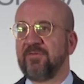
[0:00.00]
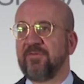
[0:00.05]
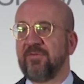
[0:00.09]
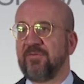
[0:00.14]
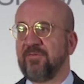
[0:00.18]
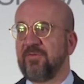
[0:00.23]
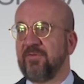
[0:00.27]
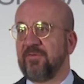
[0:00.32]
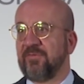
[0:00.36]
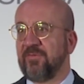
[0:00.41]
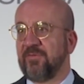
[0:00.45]
the,
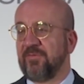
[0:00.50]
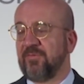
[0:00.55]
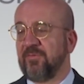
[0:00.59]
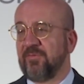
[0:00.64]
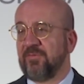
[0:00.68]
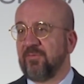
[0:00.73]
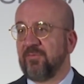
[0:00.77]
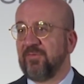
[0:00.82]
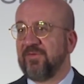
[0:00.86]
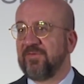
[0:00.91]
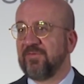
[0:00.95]
the, the,
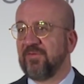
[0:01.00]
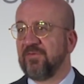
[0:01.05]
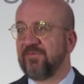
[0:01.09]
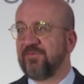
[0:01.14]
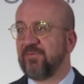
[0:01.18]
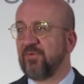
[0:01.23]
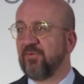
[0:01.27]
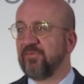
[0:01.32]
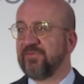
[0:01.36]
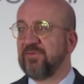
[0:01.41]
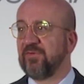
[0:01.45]
the, recent
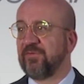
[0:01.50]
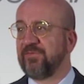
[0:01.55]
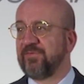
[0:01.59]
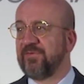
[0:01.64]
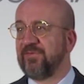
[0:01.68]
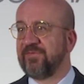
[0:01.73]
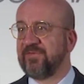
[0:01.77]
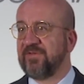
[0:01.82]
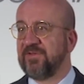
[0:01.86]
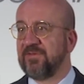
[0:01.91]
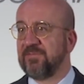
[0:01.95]
14 or
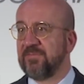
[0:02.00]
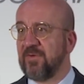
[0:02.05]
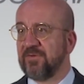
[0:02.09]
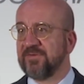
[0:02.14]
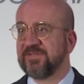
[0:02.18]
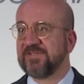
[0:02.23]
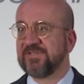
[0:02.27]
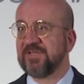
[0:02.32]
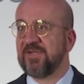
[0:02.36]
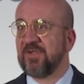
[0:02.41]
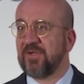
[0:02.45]
15
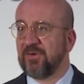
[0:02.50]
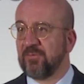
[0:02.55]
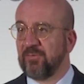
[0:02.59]
months,